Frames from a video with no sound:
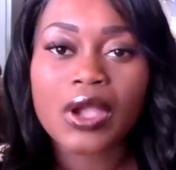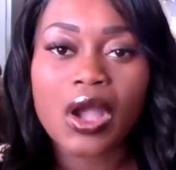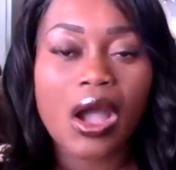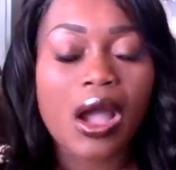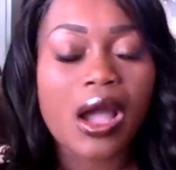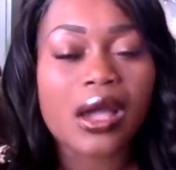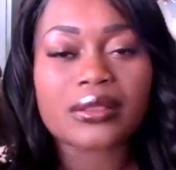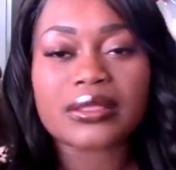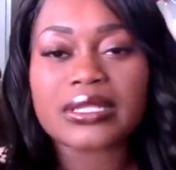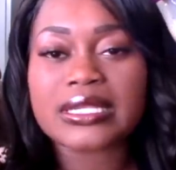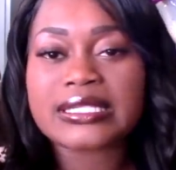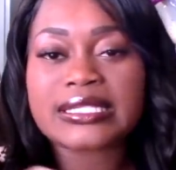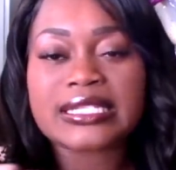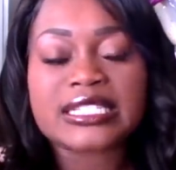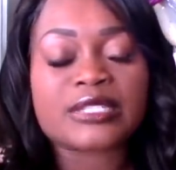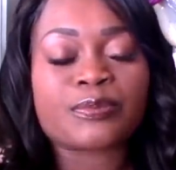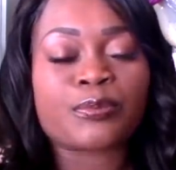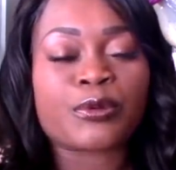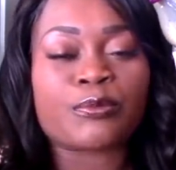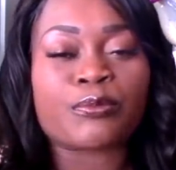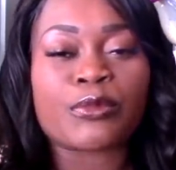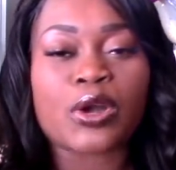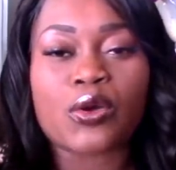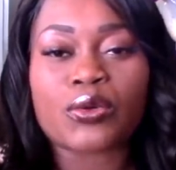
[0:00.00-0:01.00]
All this is
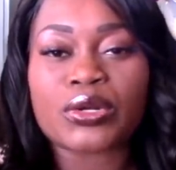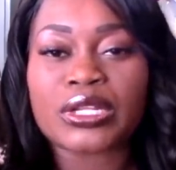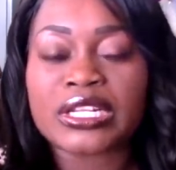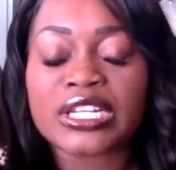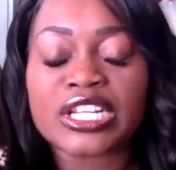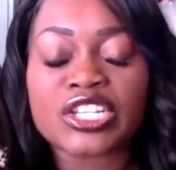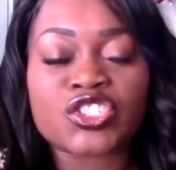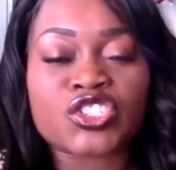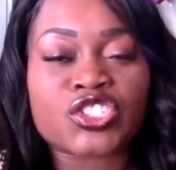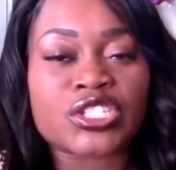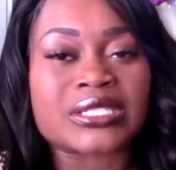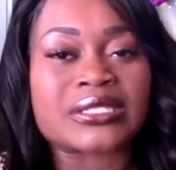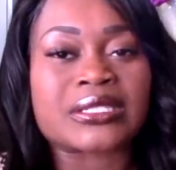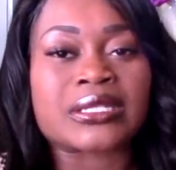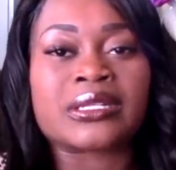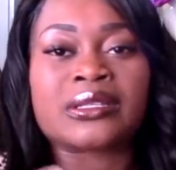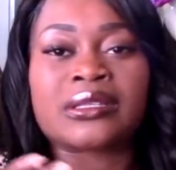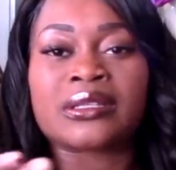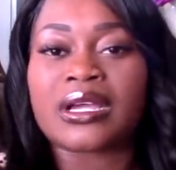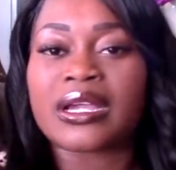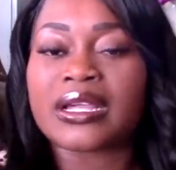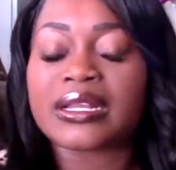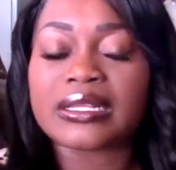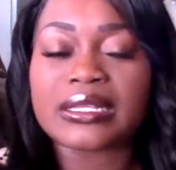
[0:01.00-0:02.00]
promoting is just
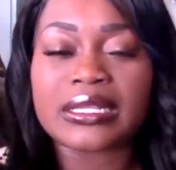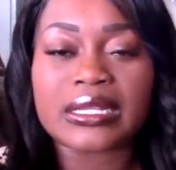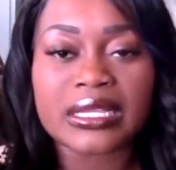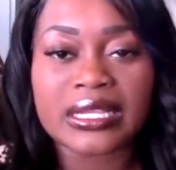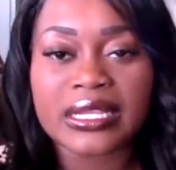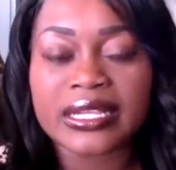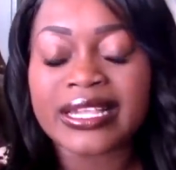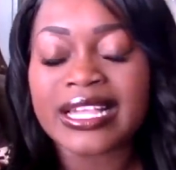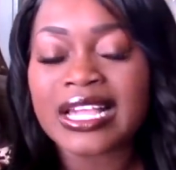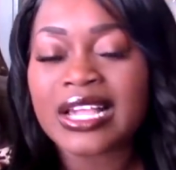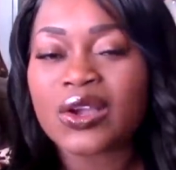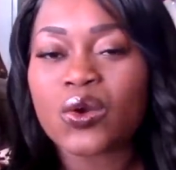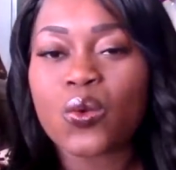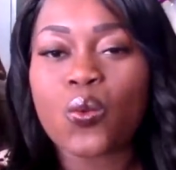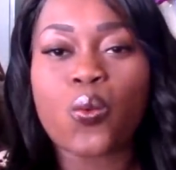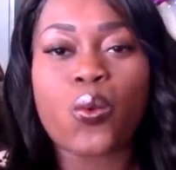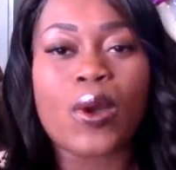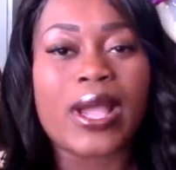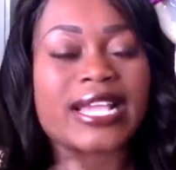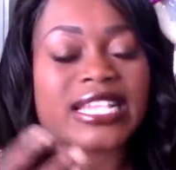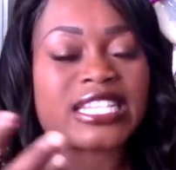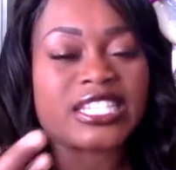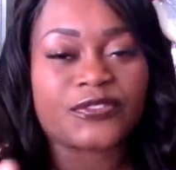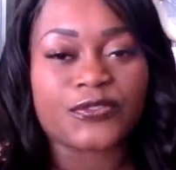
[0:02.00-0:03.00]
gluttony,
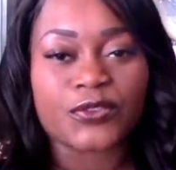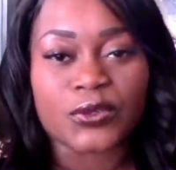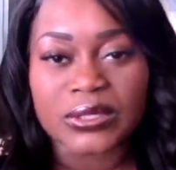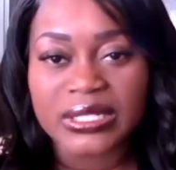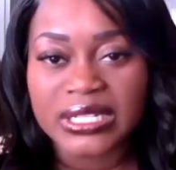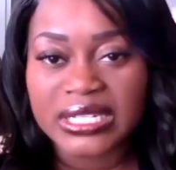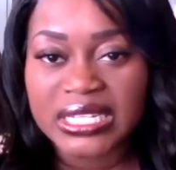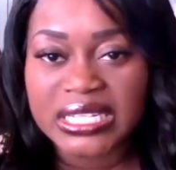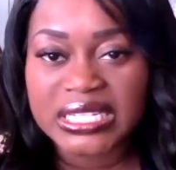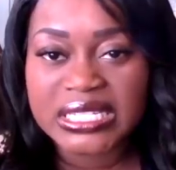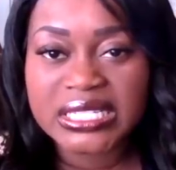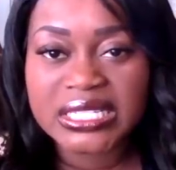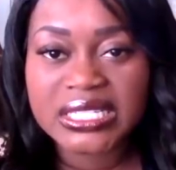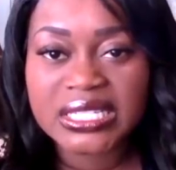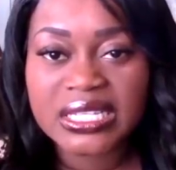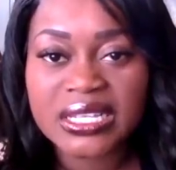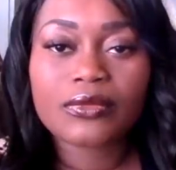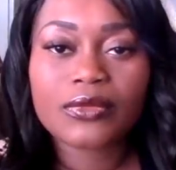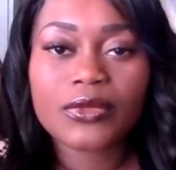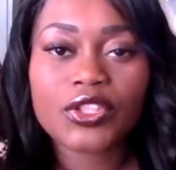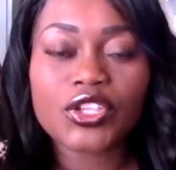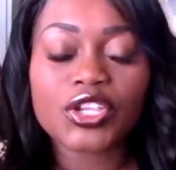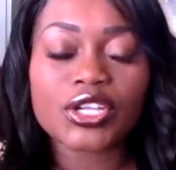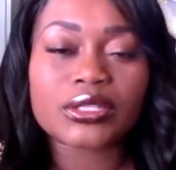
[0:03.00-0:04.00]
wastefulness.
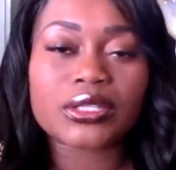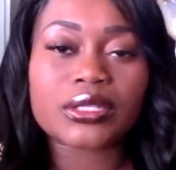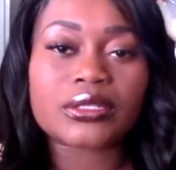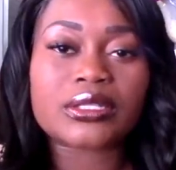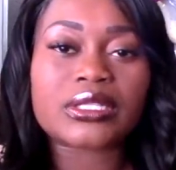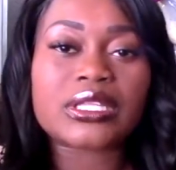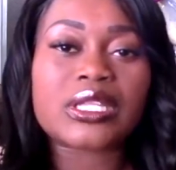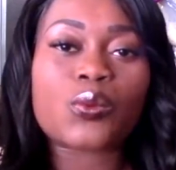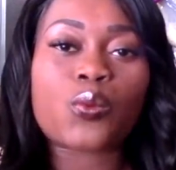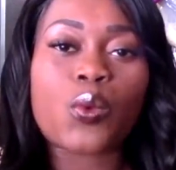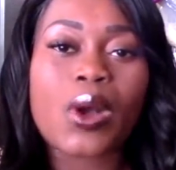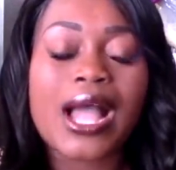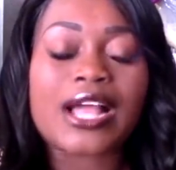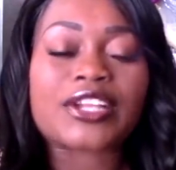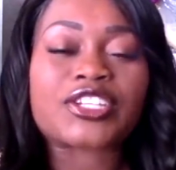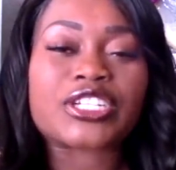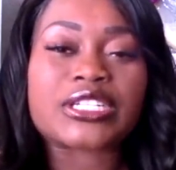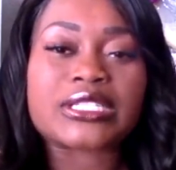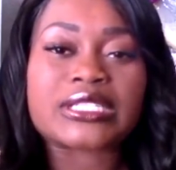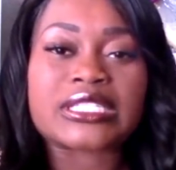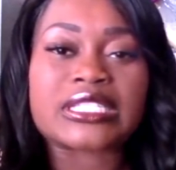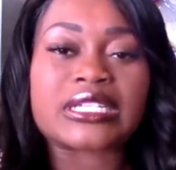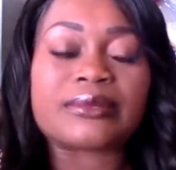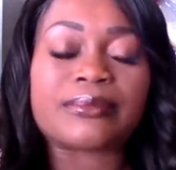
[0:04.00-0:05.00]
You're literally
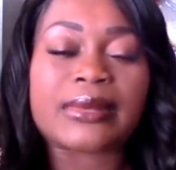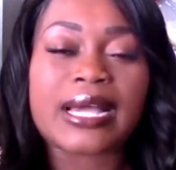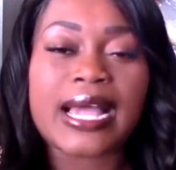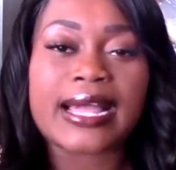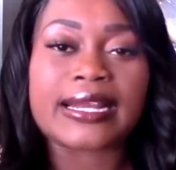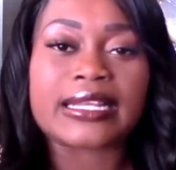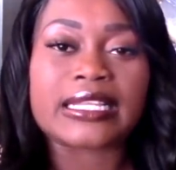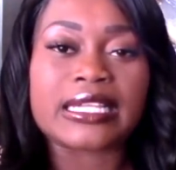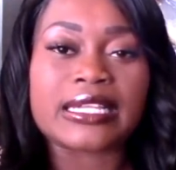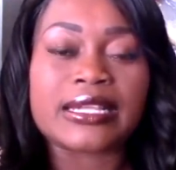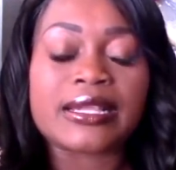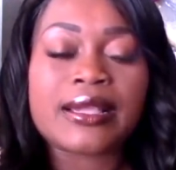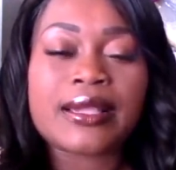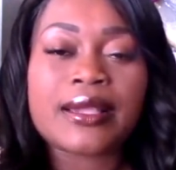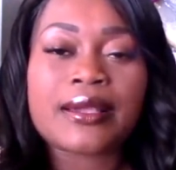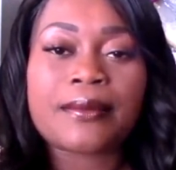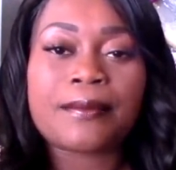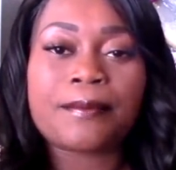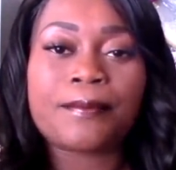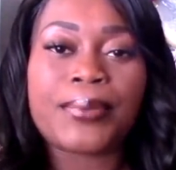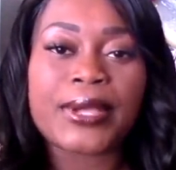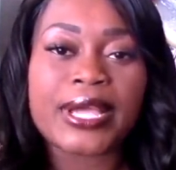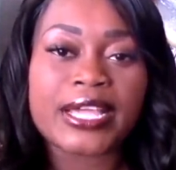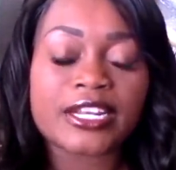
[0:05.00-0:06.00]
watching somebody
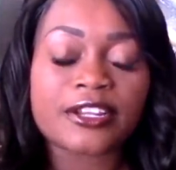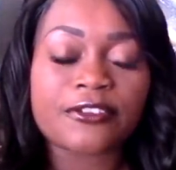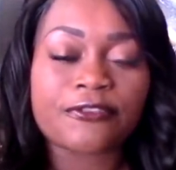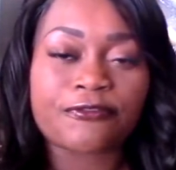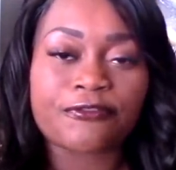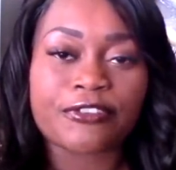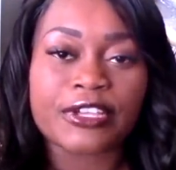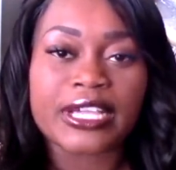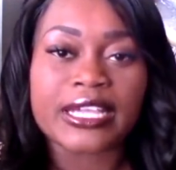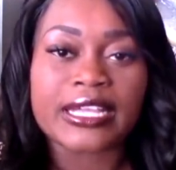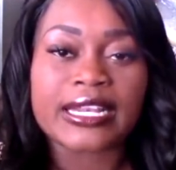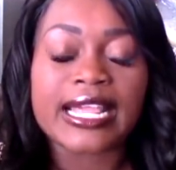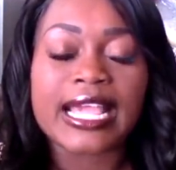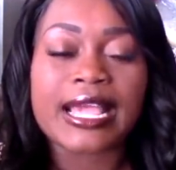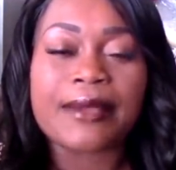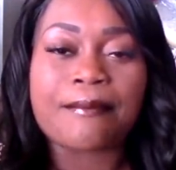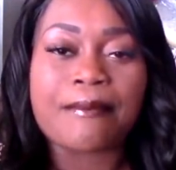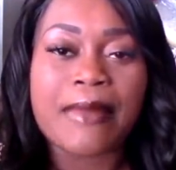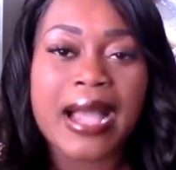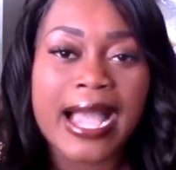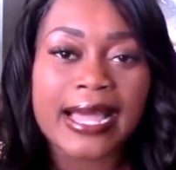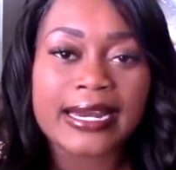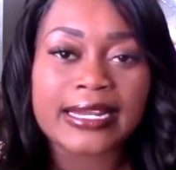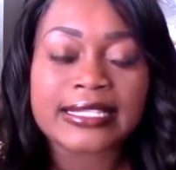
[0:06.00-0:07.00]
benefit and
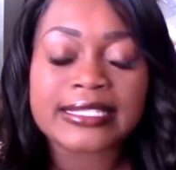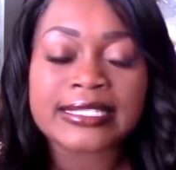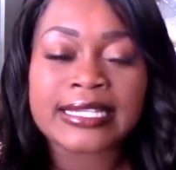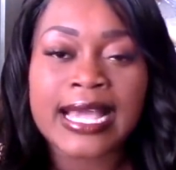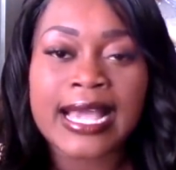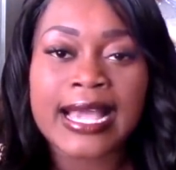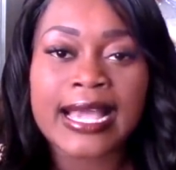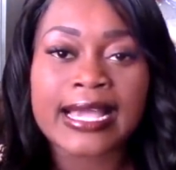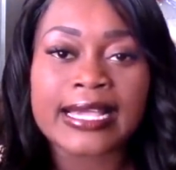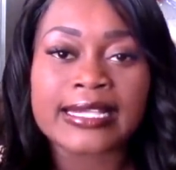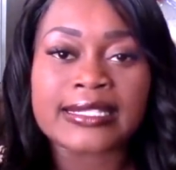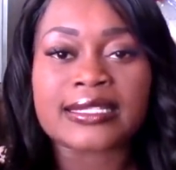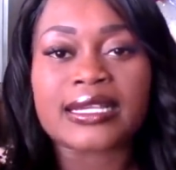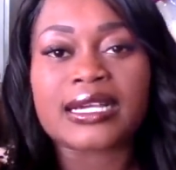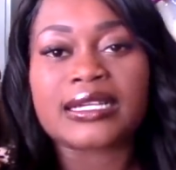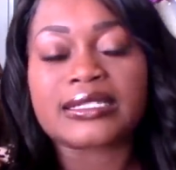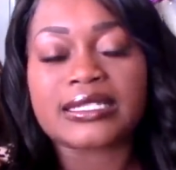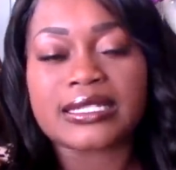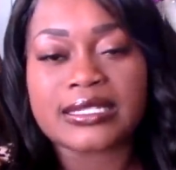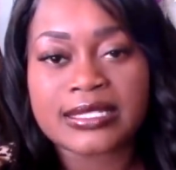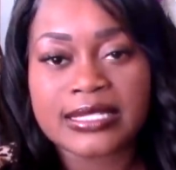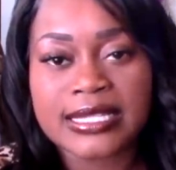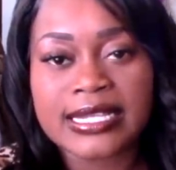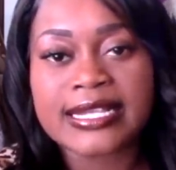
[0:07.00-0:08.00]
monetize a
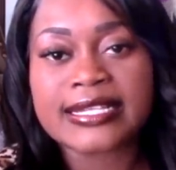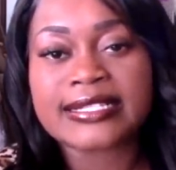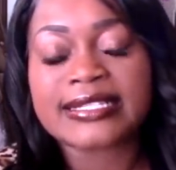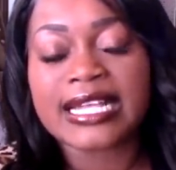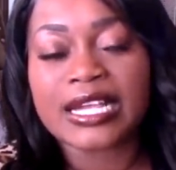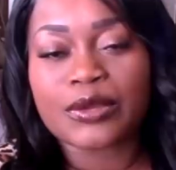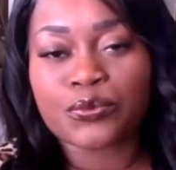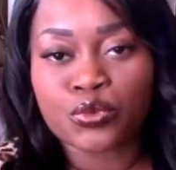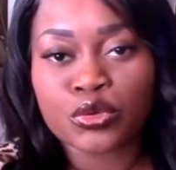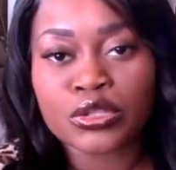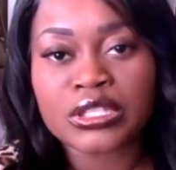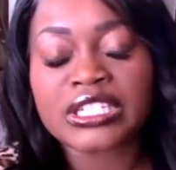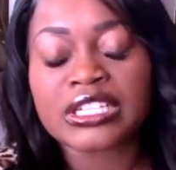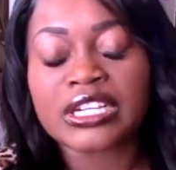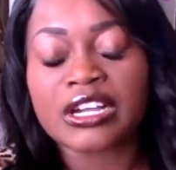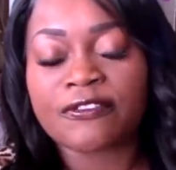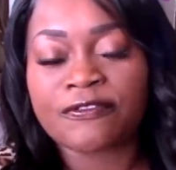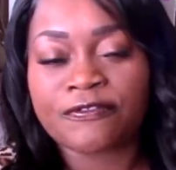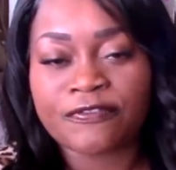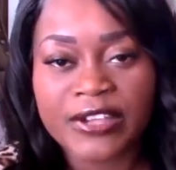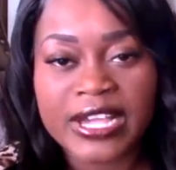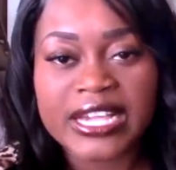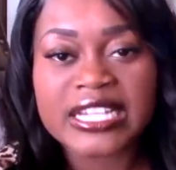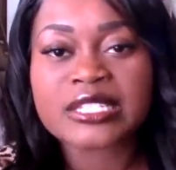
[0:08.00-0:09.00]
disease that really
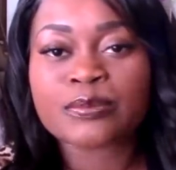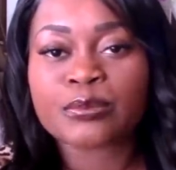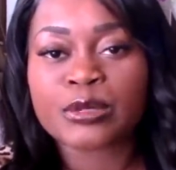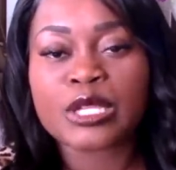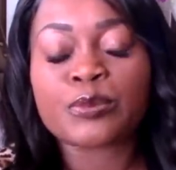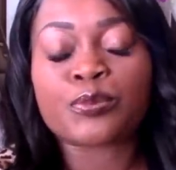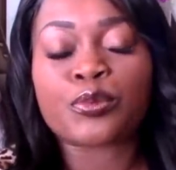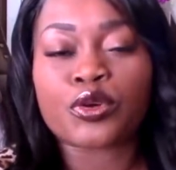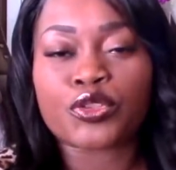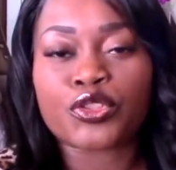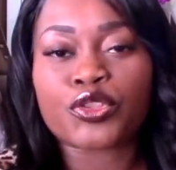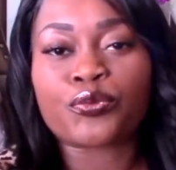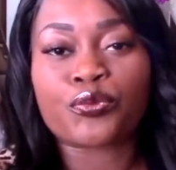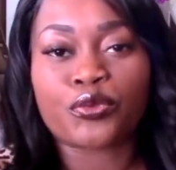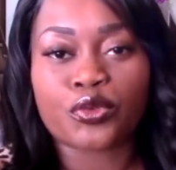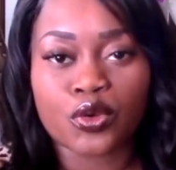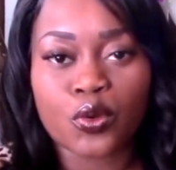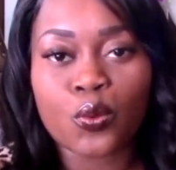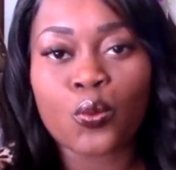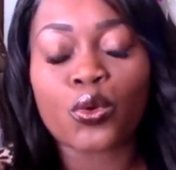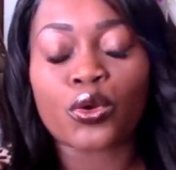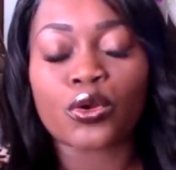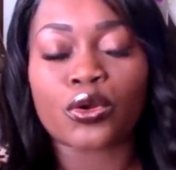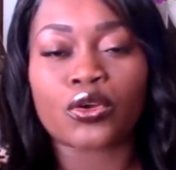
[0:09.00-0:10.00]
affects people in the
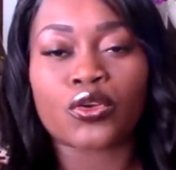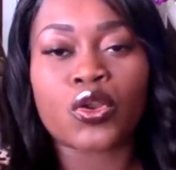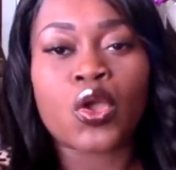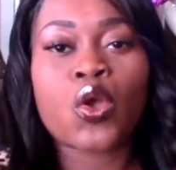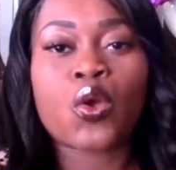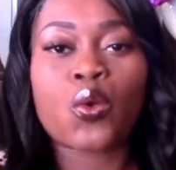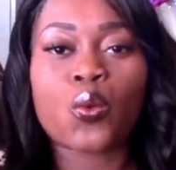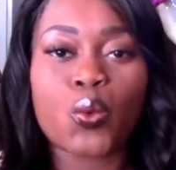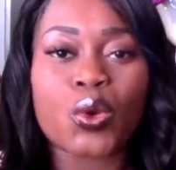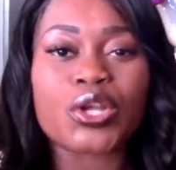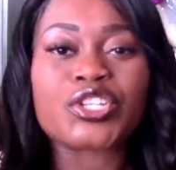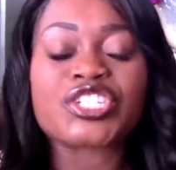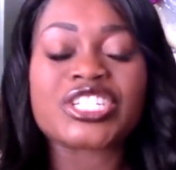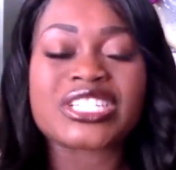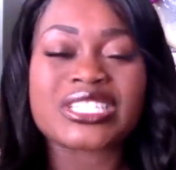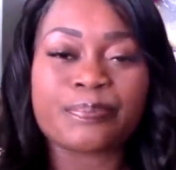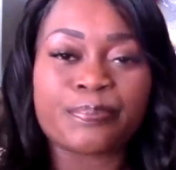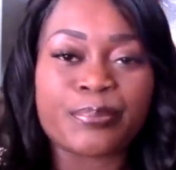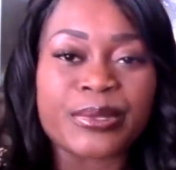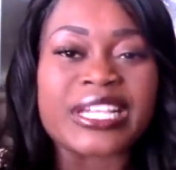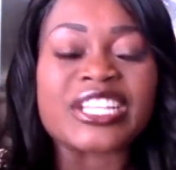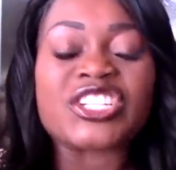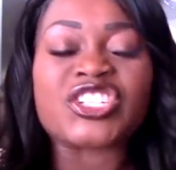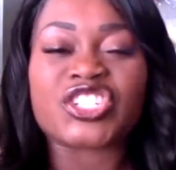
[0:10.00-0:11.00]
real world, which is
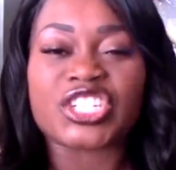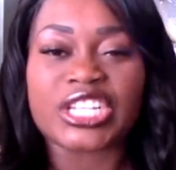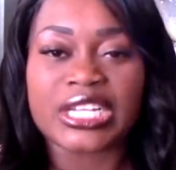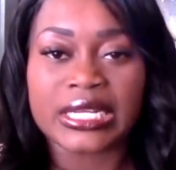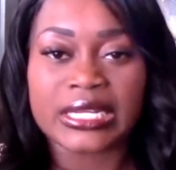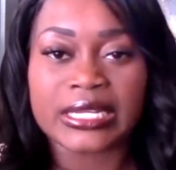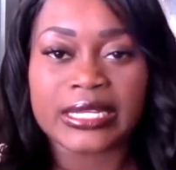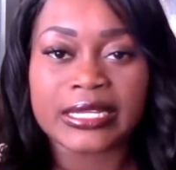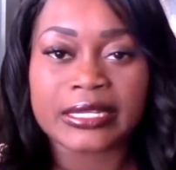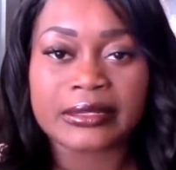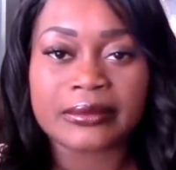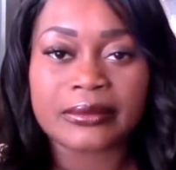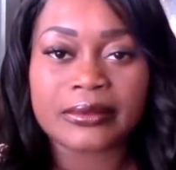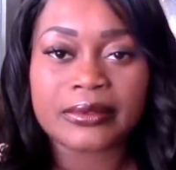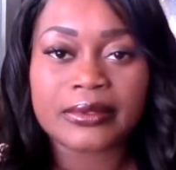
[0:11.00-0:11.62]
binge eating.